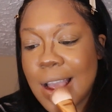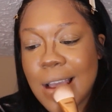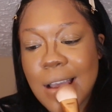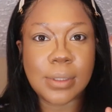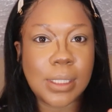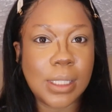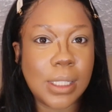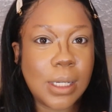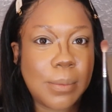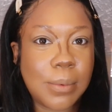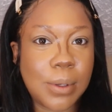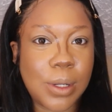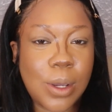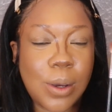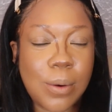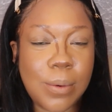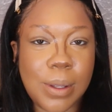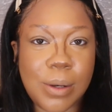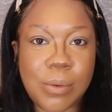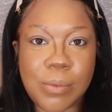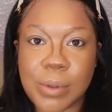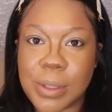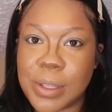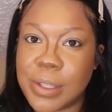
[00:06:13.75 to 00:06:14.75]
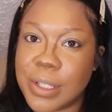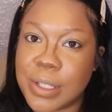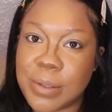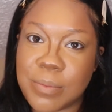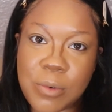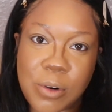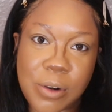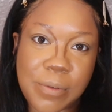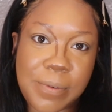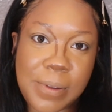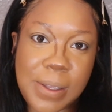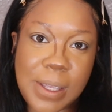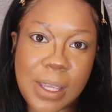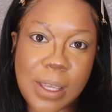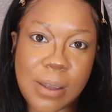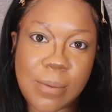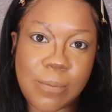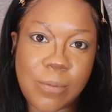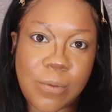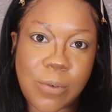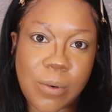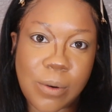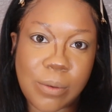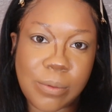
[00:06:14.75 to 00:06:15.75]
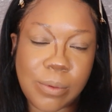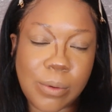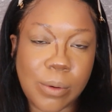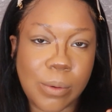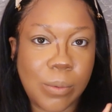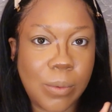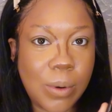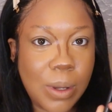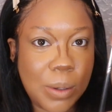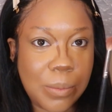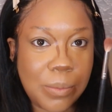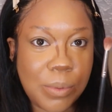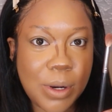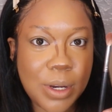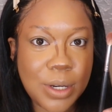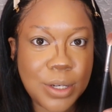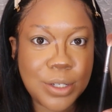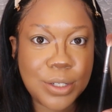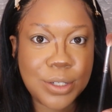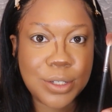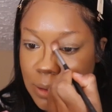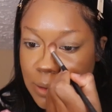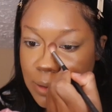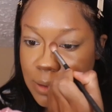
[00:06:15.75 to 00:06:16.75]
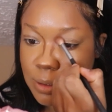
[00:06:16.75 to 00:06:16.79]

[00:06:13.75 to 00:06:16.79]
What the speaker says: Then I'm gonna go in with this Morphe M441 brush.